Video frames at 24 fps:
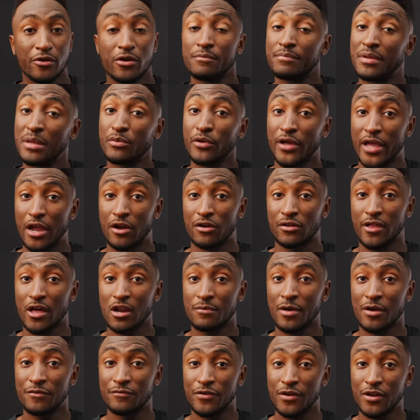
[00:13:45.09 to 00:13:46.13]
And people care a lot
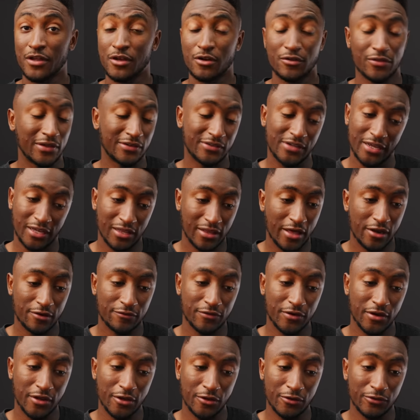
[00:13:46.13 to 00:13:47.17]
about video, they take a lot of
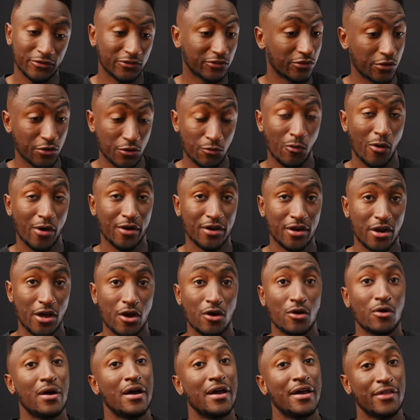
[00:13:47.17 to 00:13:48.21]
videos. So you'd wanna
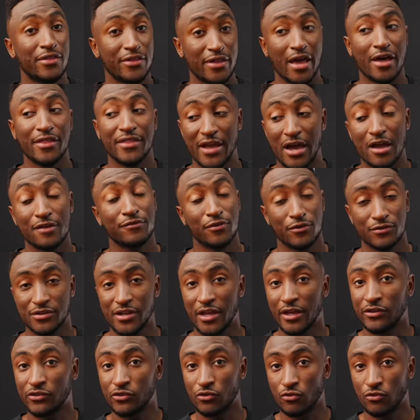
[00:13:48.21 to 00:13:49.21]
know, yeah, the iPhone takes